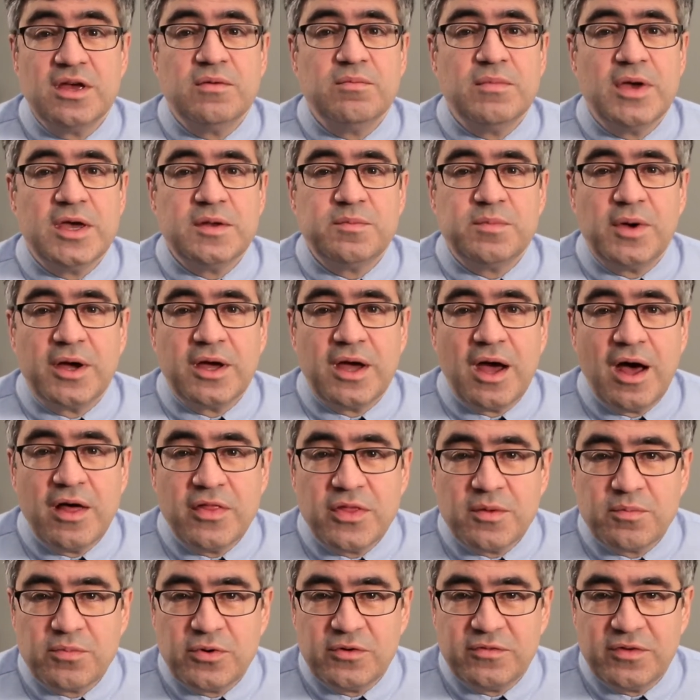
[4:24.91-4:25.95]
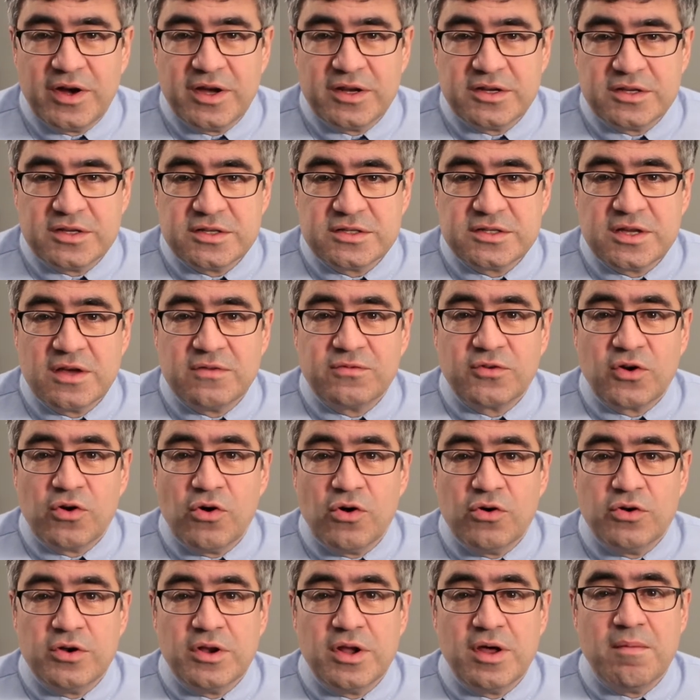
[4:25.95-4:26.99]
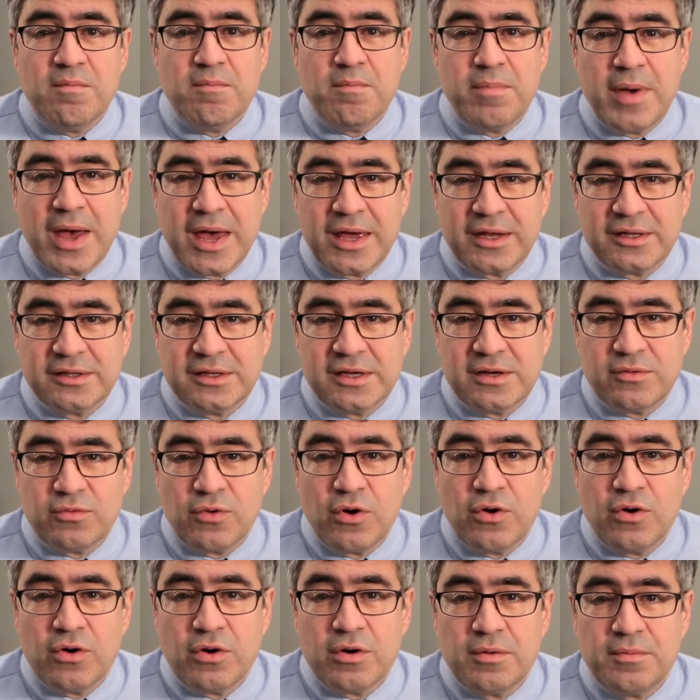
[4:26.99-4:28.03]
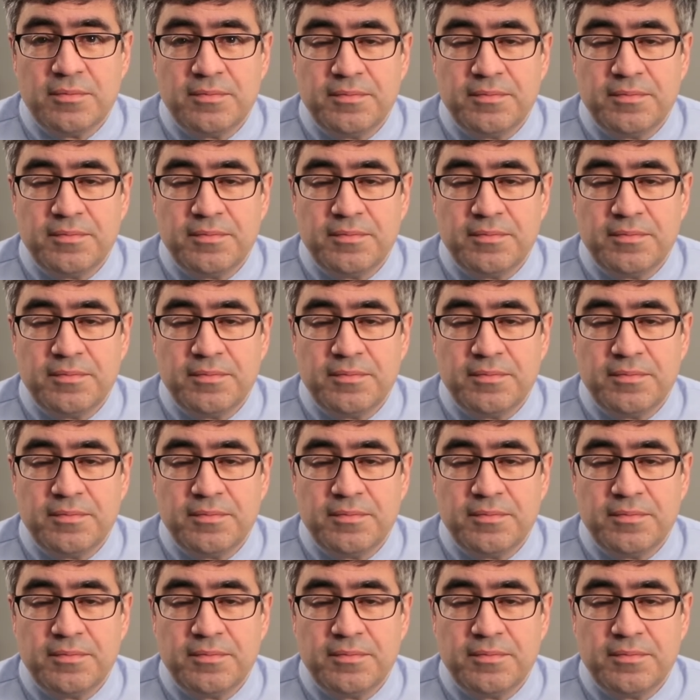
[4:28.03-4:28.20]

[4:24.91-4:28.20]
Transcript: made by other providers have gone badly wrong,